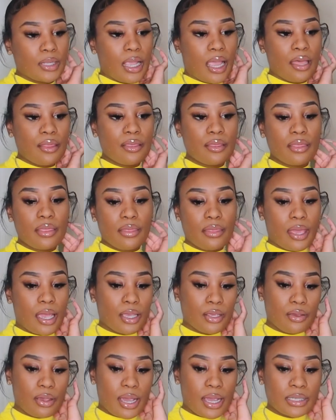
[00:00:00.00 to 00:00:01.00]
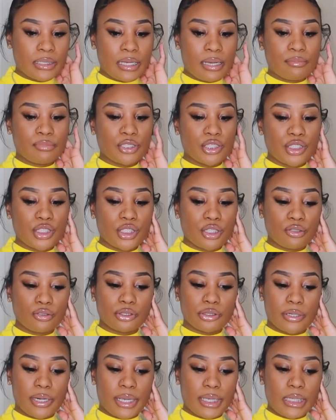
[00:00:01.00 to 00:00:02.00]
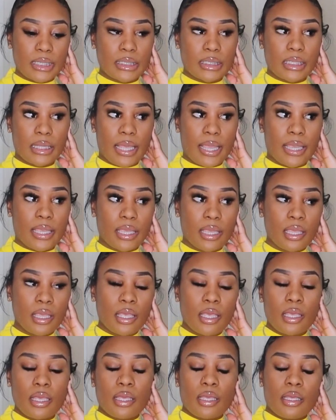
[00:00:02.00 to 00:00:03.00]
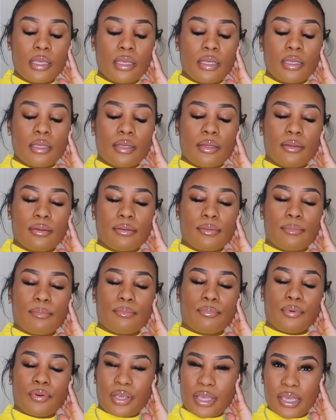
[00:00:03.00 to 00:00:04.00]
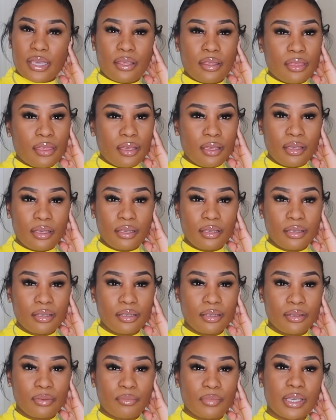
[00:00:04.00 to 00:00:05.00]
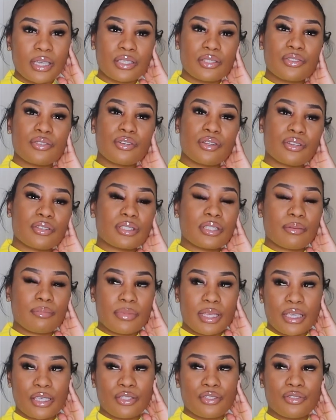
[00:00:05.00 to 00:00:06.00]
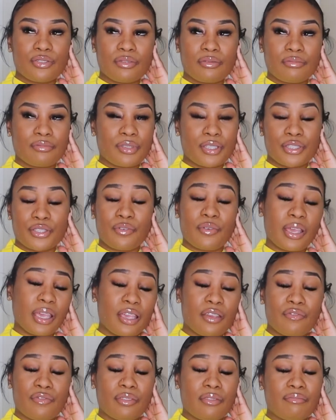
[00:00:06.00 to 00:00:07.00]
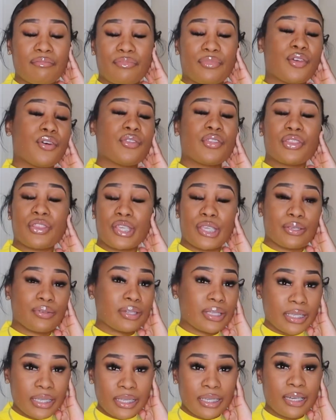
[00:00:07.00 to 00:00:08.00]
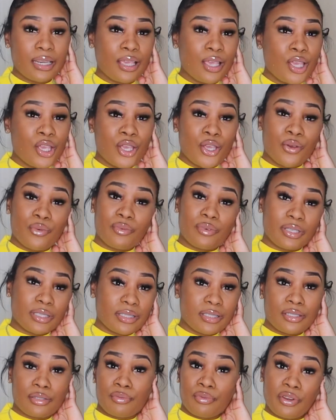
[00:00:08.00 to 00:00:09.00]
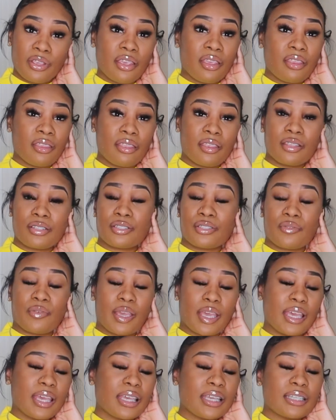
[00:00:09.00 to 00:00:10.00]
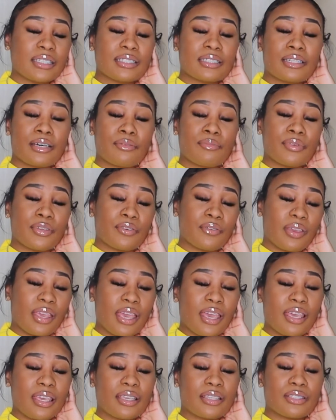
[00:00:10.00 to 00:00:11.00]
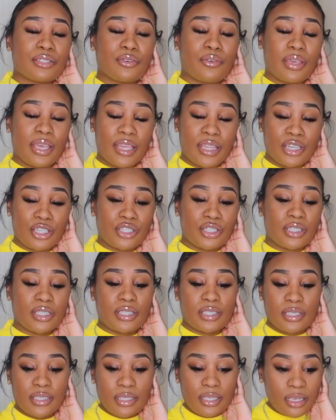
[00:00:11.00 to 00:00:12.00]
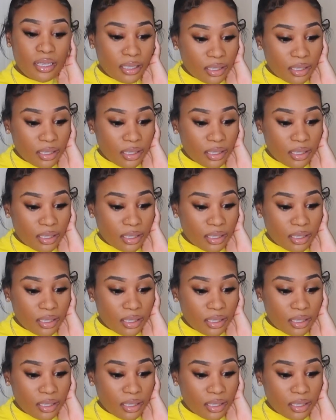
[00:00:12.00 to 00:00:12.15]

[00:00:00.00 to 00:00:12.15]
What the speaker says: other than that, you guys, I'm just still trying to like breathe. Because, you know, some days it's okay if the only thing you did was to breathe. It's okay to not be okay. It's okay to just,